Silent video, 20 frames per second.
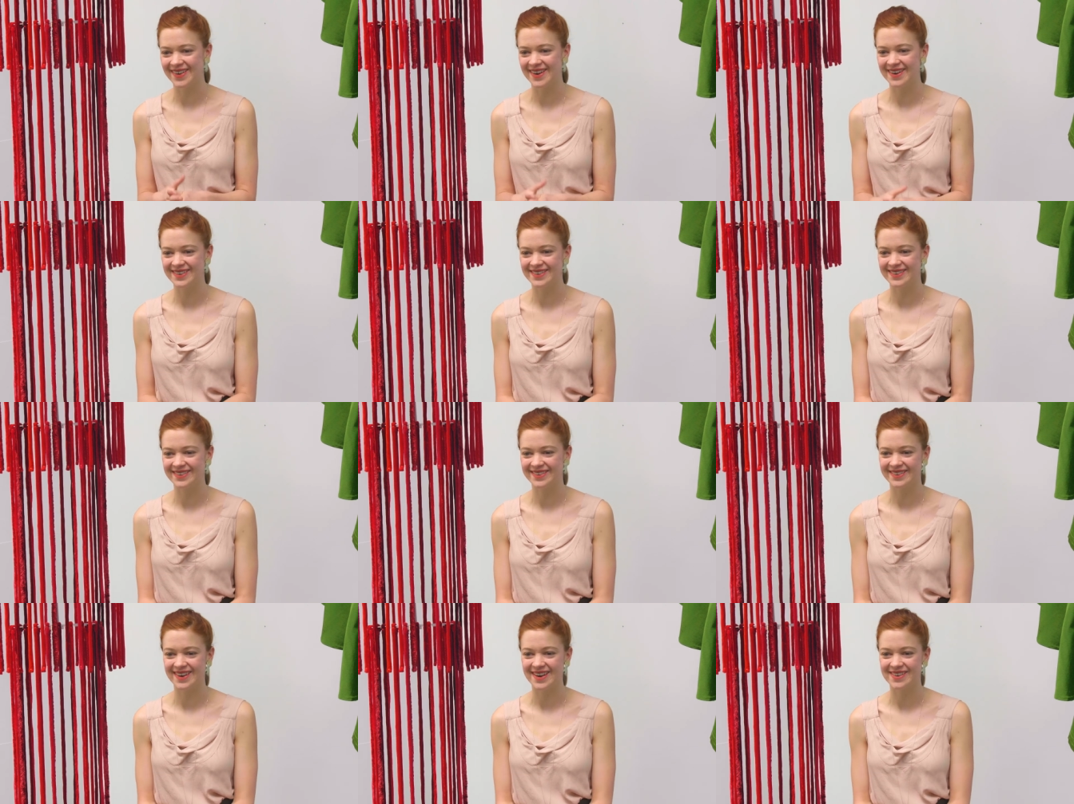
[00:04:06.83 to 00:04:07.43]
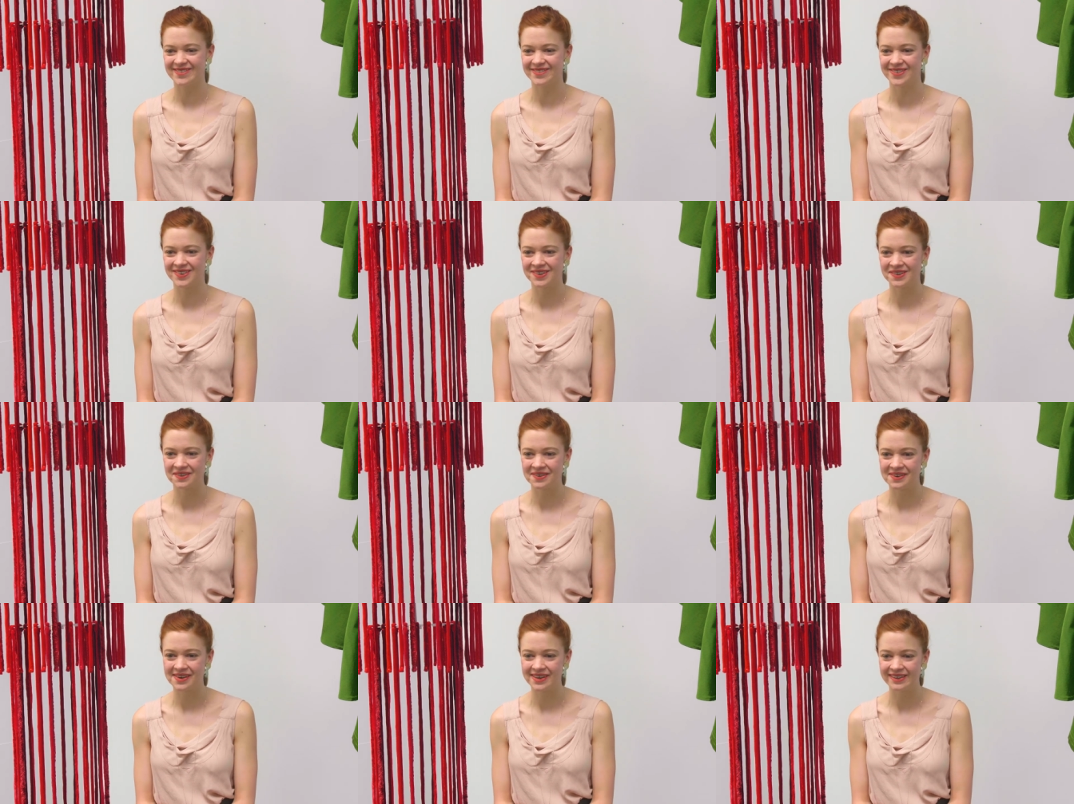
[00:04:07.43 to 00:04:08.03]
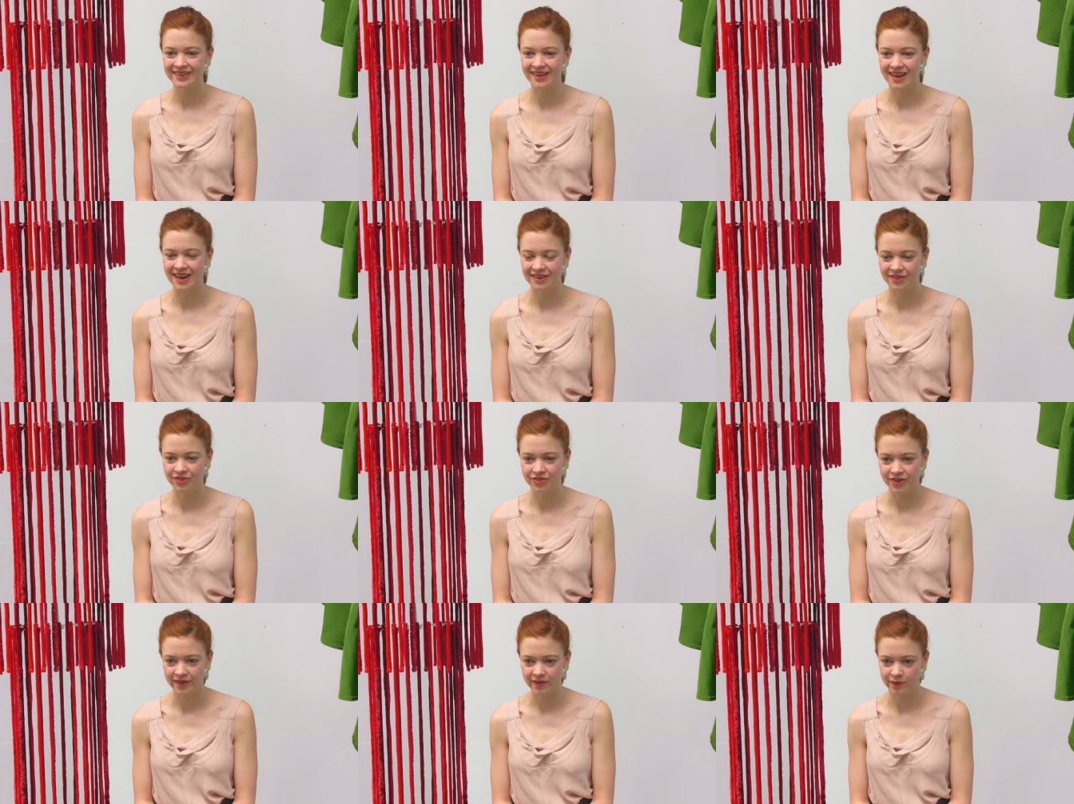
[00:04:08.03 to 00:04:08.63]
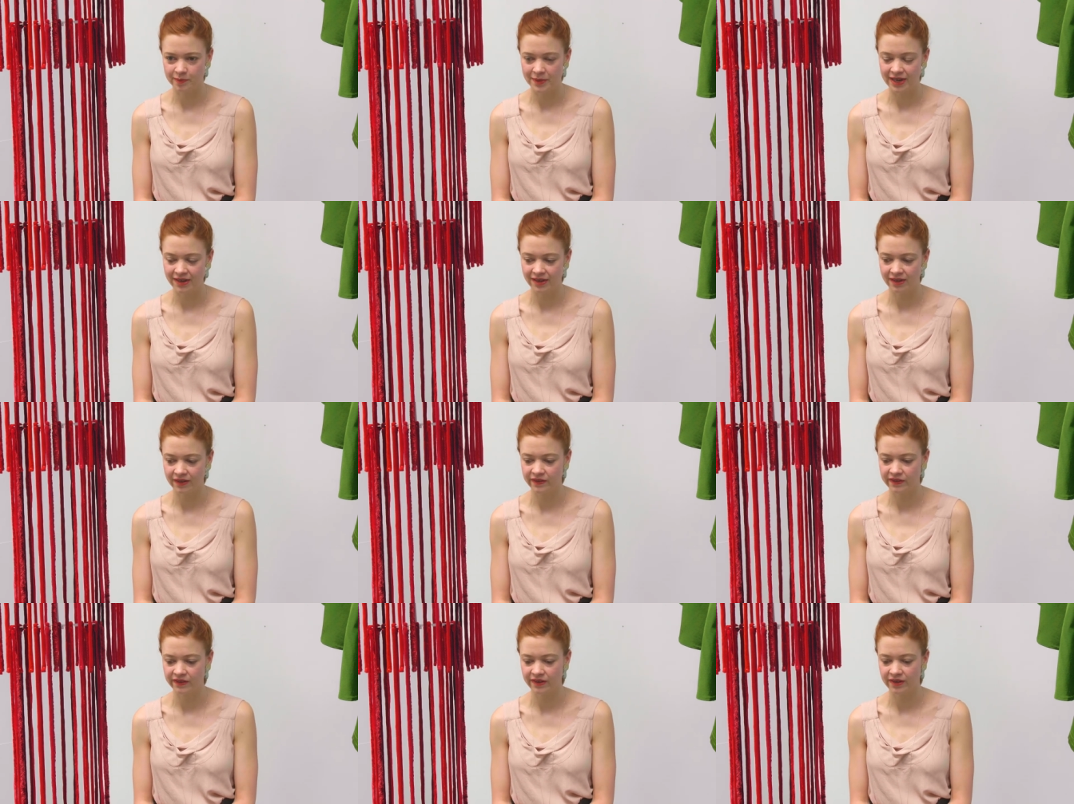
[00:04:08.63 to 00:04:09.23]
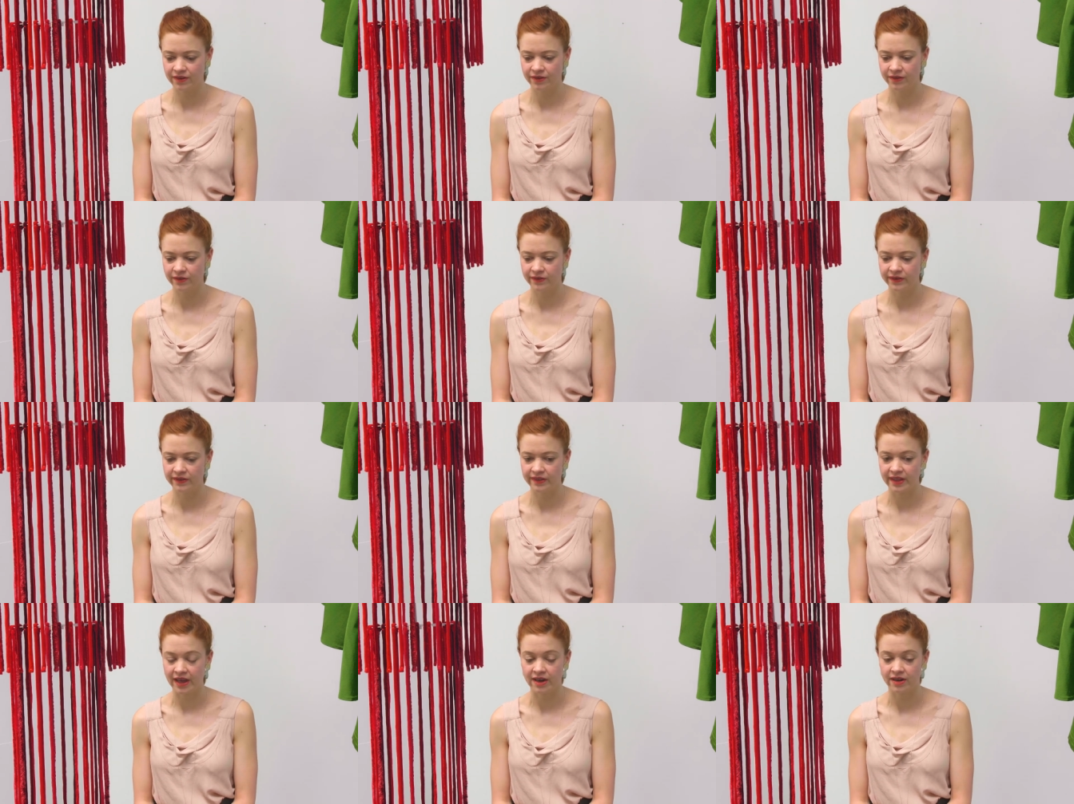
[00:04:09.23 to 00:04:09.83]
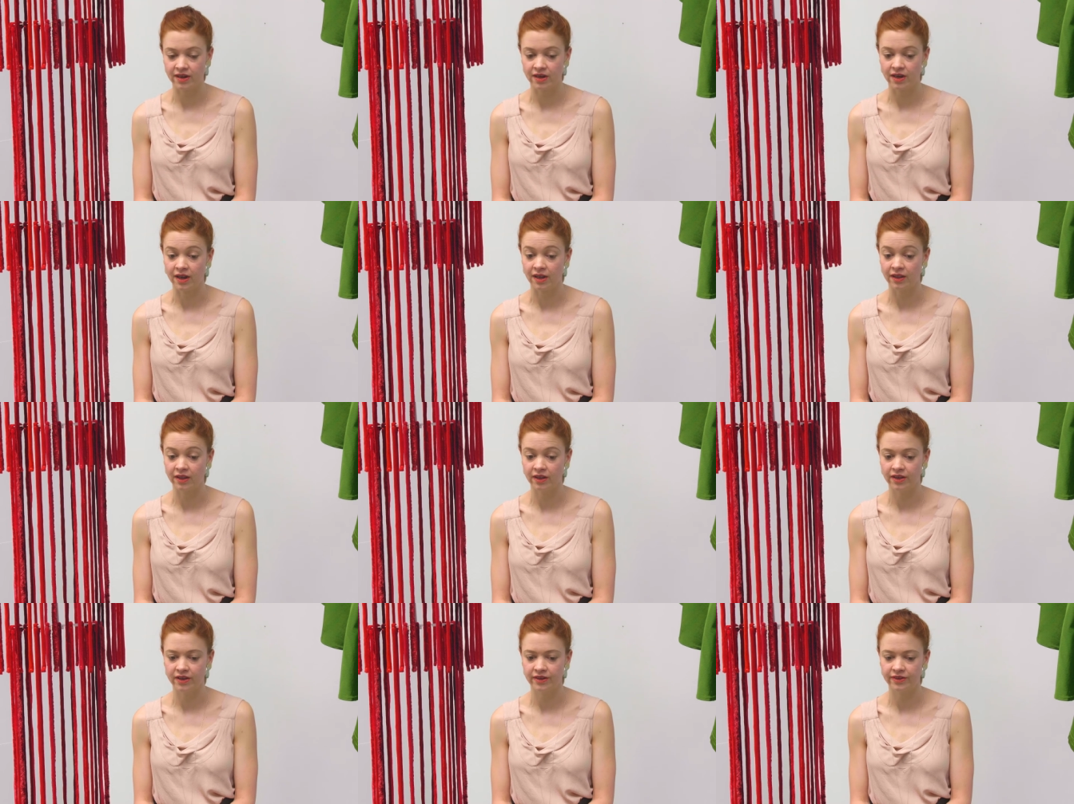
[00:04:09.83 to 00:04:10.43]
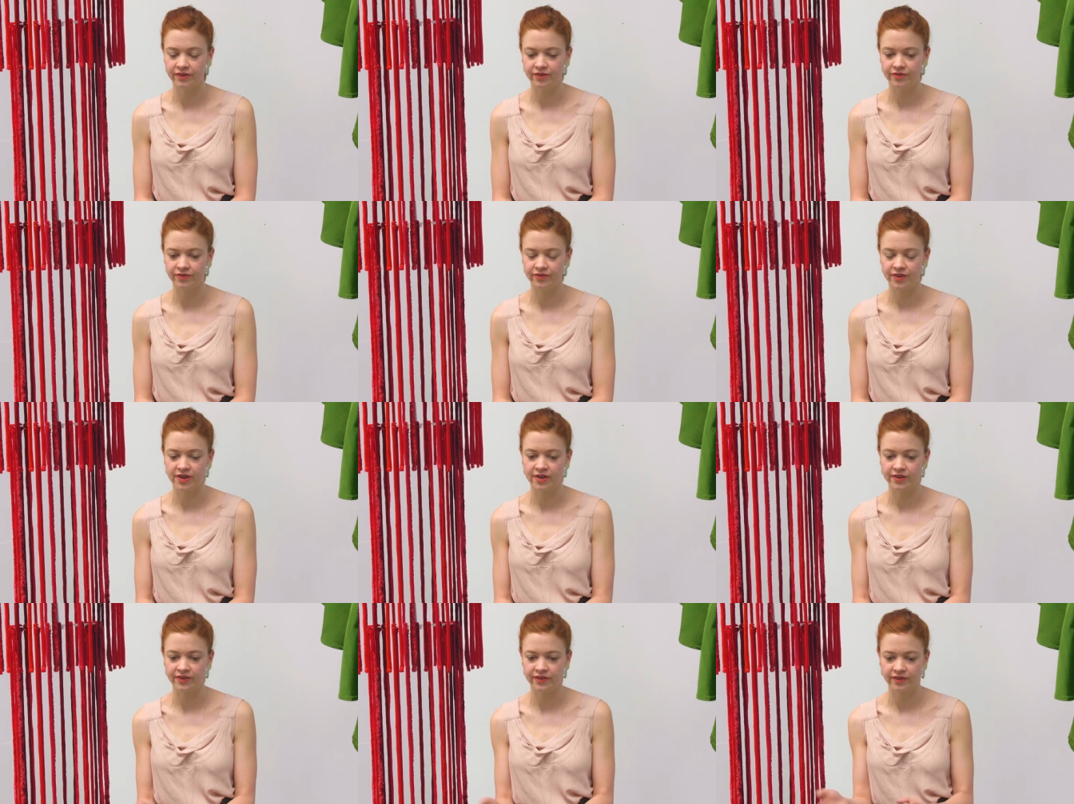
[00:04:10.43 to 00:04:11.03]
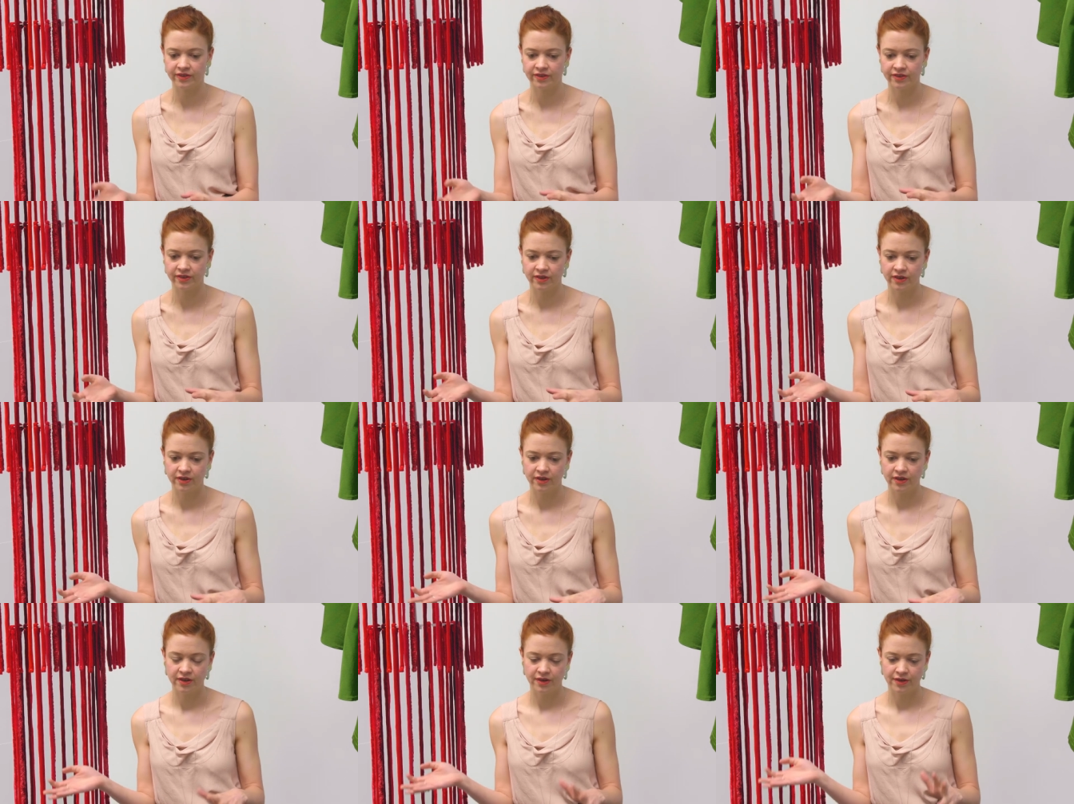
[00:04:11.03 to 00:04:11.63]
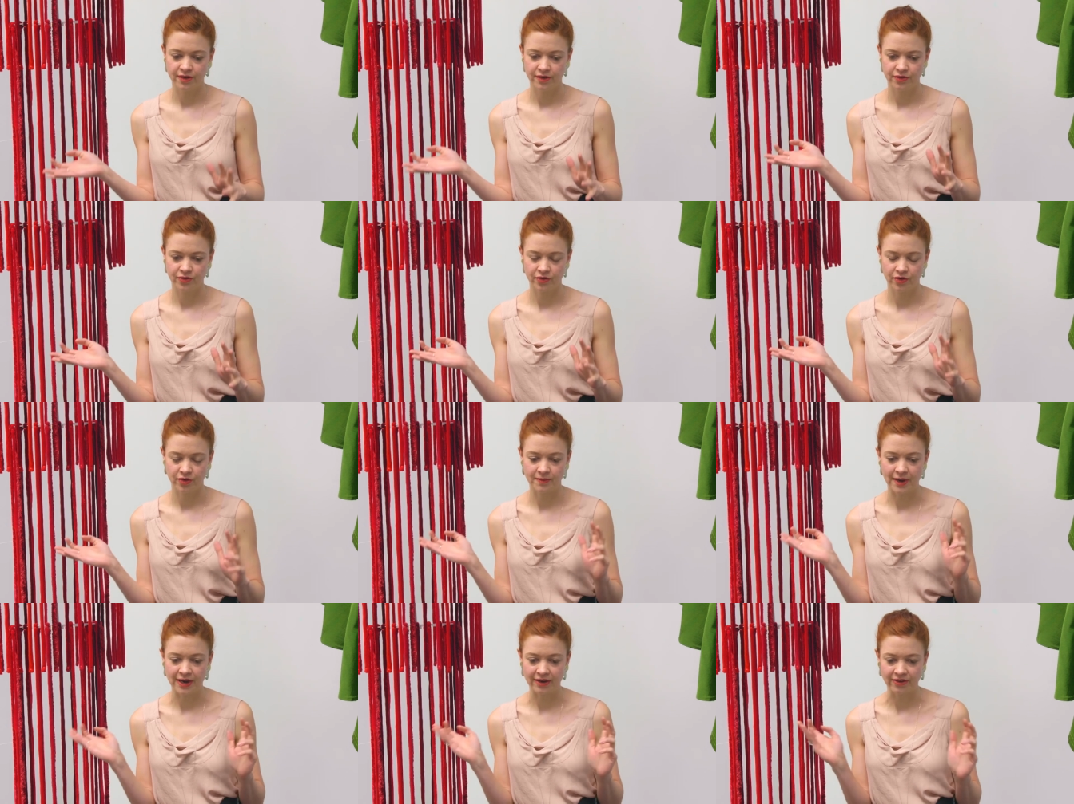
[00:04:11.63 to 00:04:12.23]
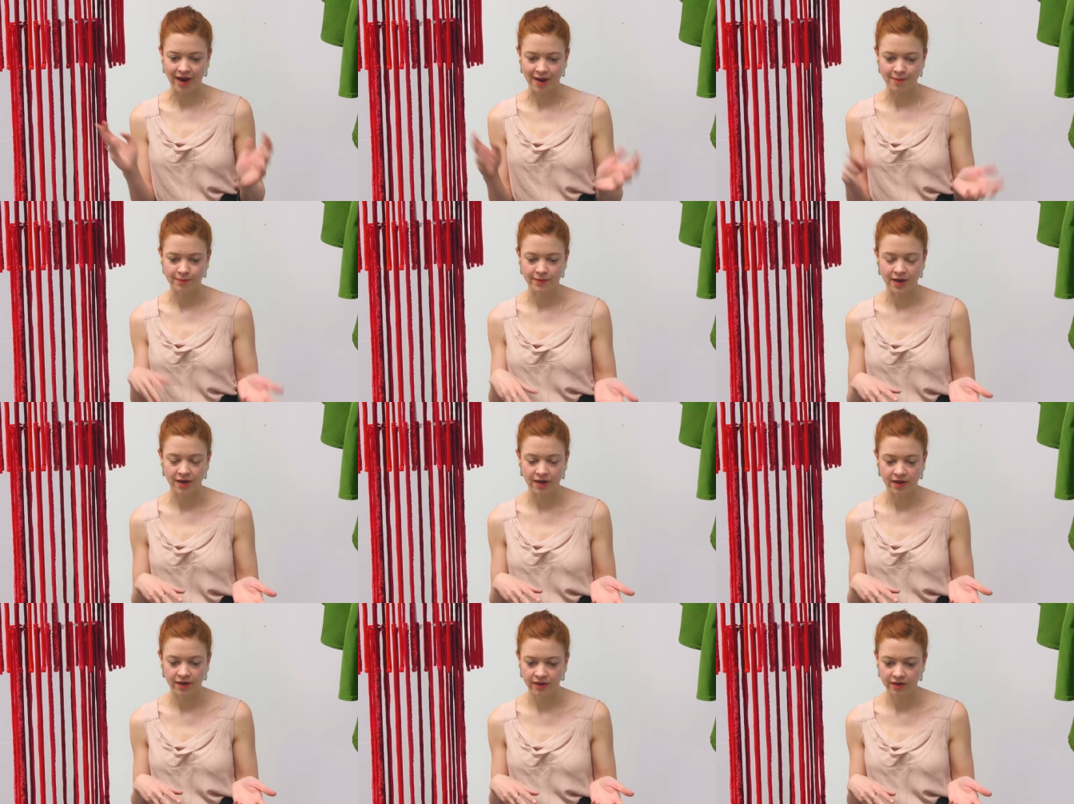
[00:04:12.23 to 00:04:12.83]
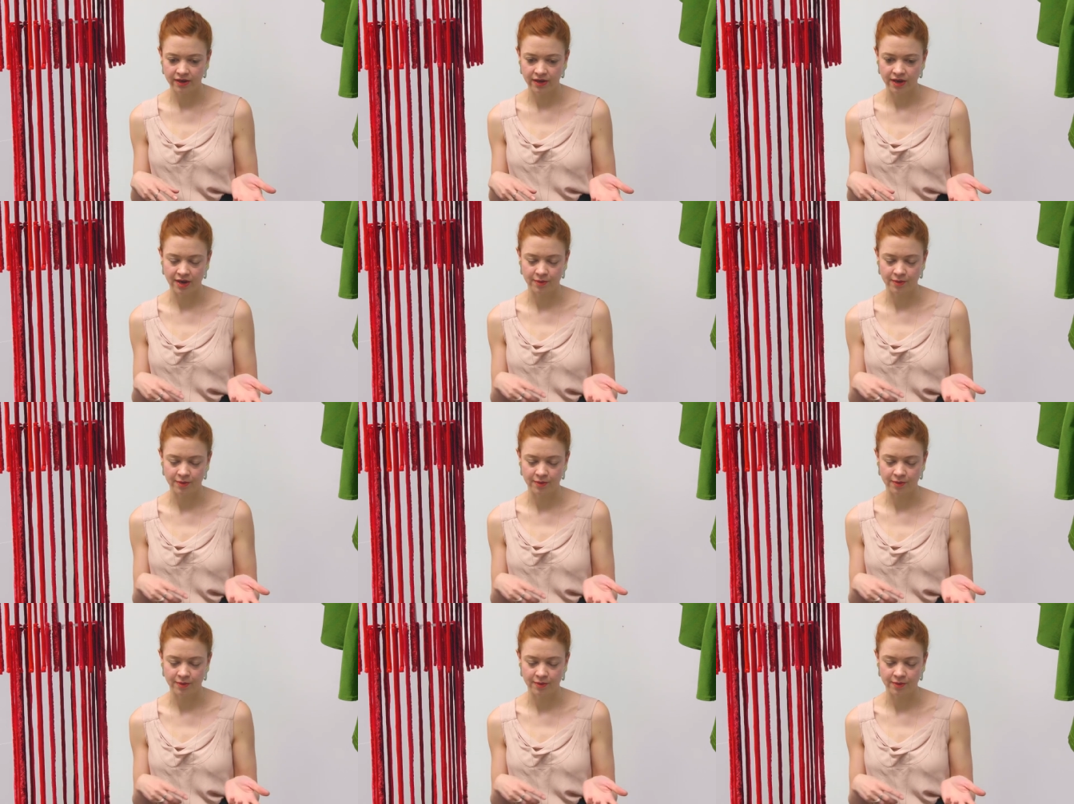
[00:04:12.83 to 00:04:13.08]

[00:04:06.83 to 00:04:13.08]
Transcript: very straightforward kind of dressmaking skills that I learnt first through my grandma,